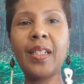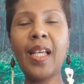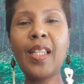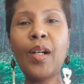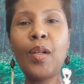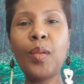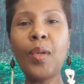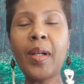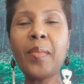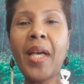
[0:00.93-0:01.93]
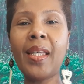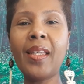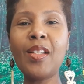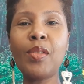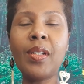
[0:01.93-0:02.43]
Hello, welcome back
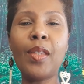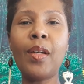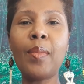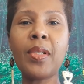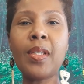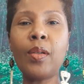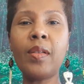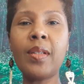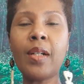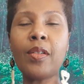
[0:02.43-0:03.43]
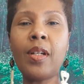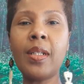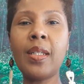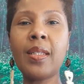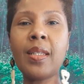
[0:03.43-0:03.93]
in to another episode of Dr.
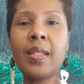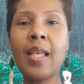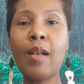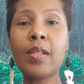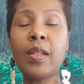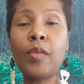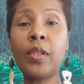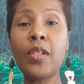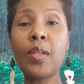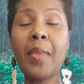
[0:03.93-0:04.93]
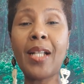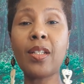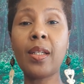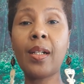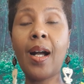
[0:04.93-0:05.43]
Darnise's House of Religion,
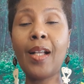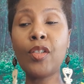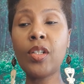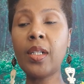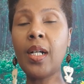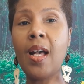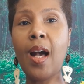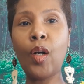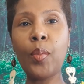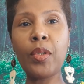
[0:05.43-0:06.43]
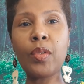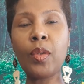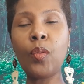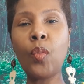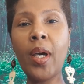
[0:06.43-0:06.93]
Magic, and Conjure. Hope you're
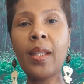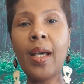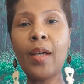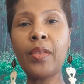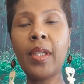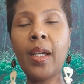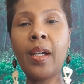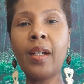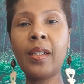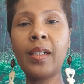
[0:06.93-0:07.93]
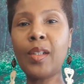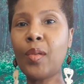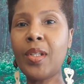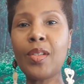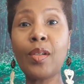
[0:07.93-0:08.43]
doing well out there. I know
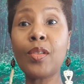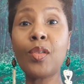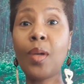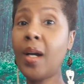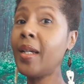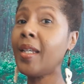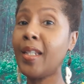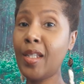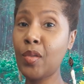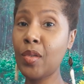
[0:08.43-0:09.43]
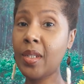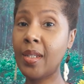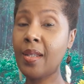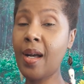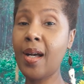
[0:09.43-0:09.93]
these are trying and
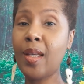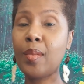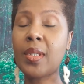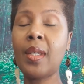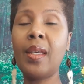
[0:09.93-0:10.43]
interesting times.